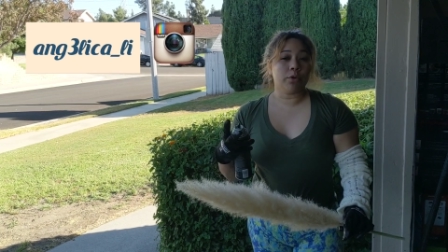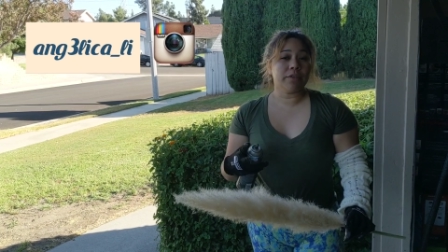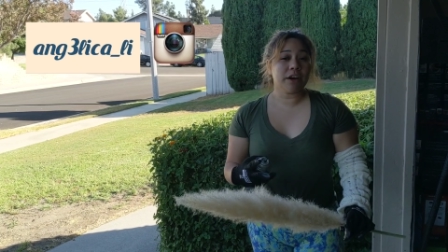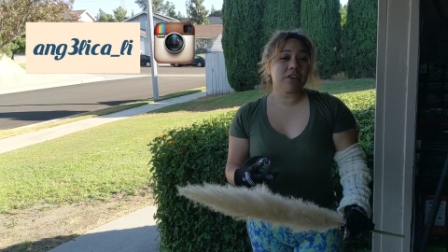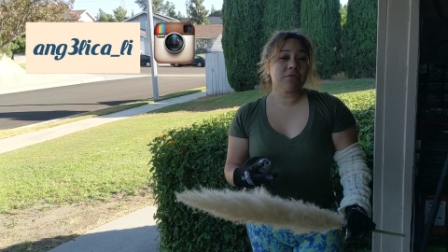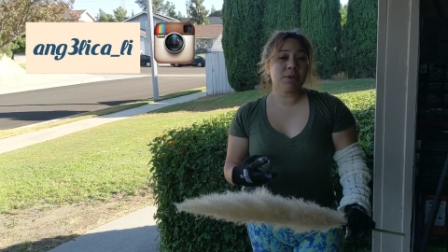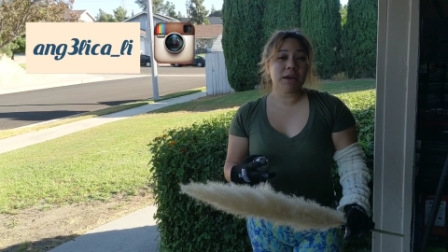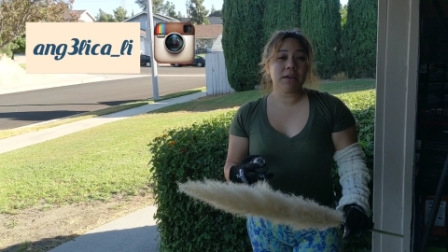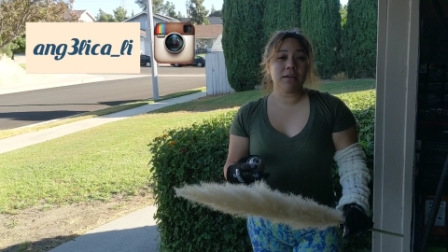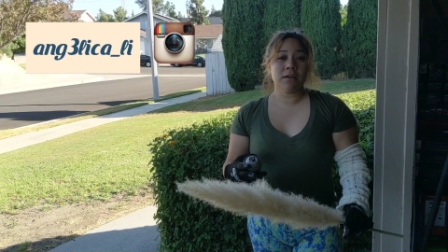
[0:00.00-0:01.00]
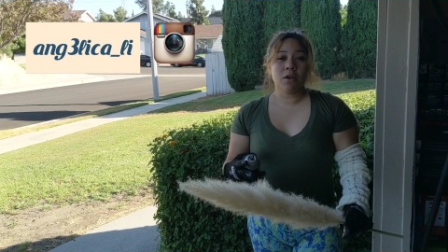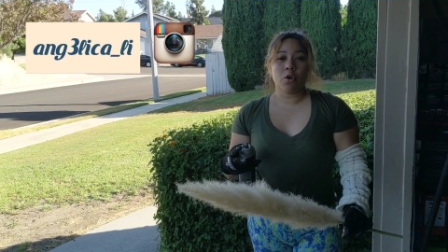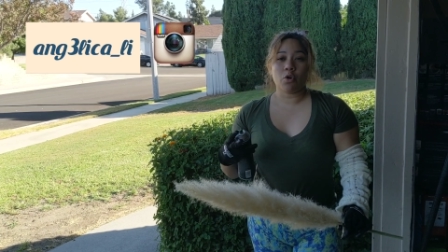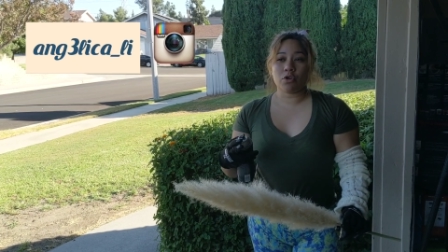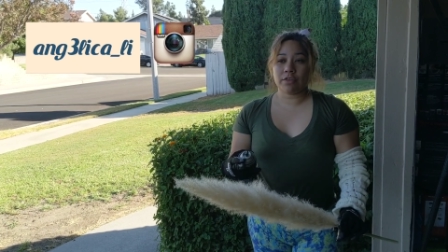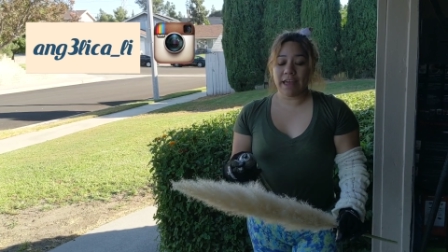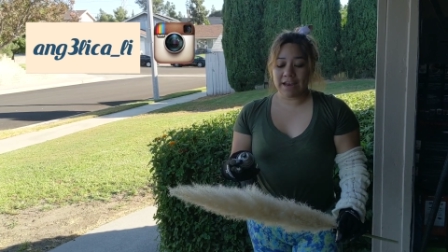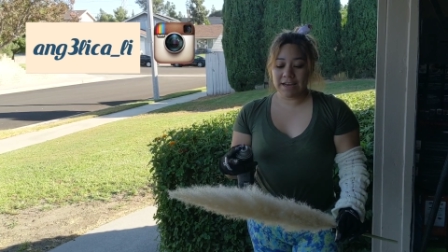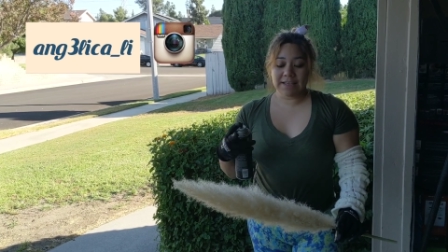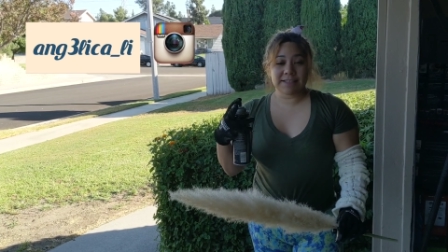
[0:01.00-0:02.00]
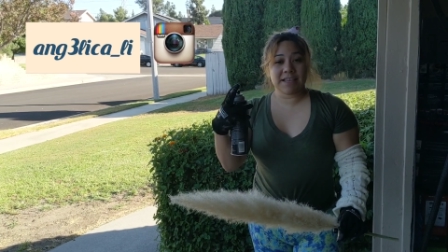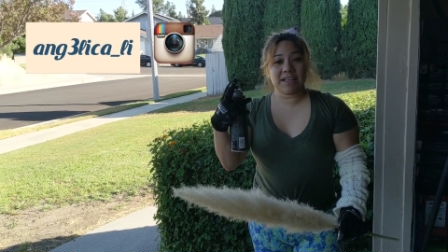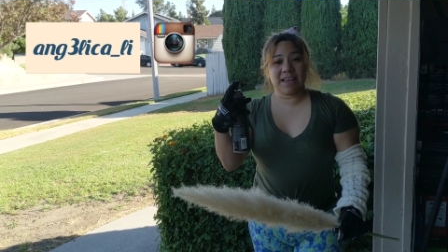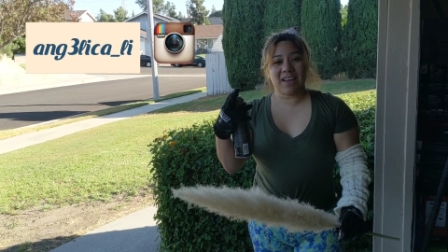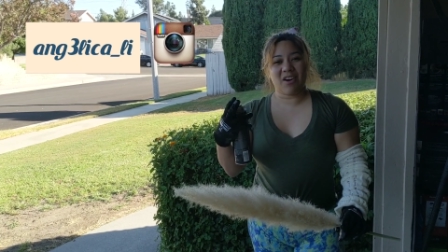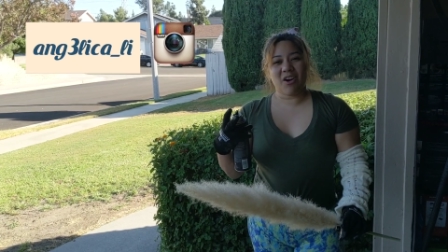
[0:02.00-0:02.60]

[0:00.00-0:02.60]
coat of hairspray, or then it's gonna